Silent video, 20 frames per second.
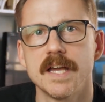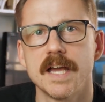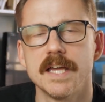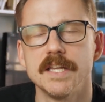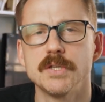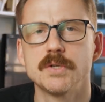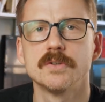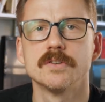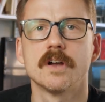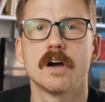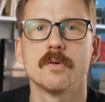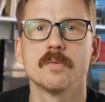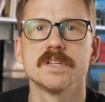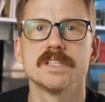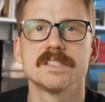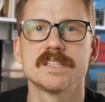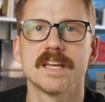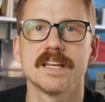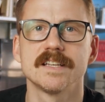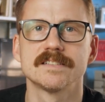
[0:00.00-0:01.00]
And you can can
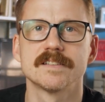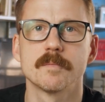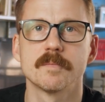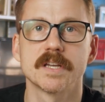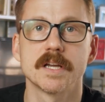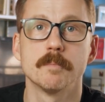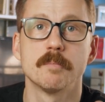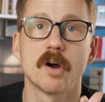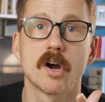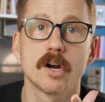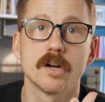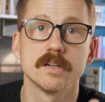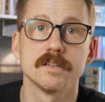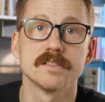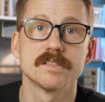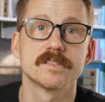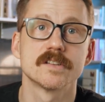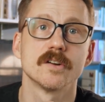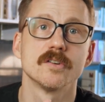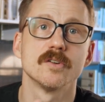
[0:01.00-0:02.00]
always take something apart
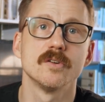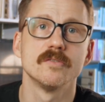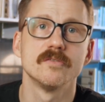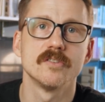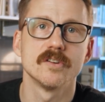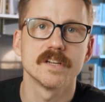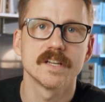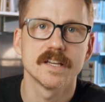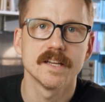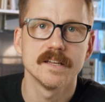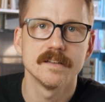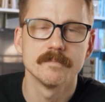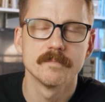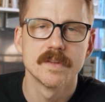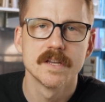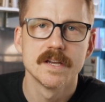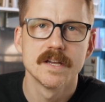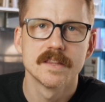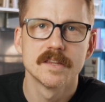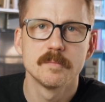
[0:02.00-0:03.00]
and start over again.
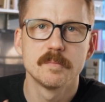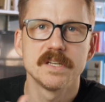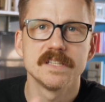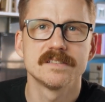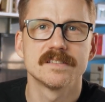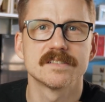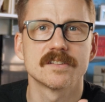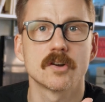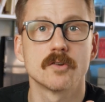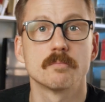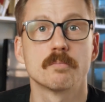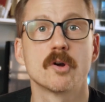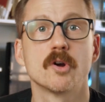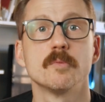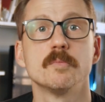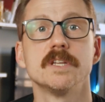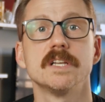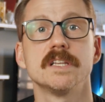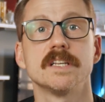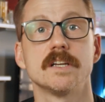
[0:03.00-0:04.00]
The pieces aren't
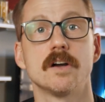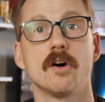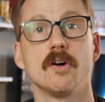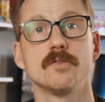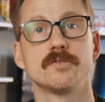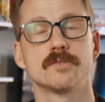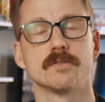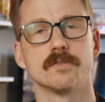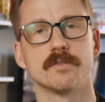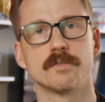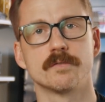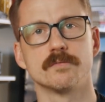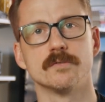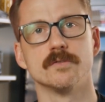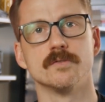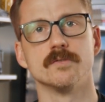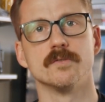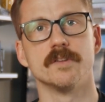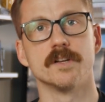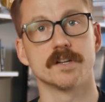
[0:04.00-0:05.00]
permanently altered
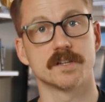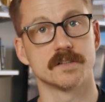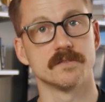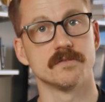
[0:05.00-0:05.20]
through their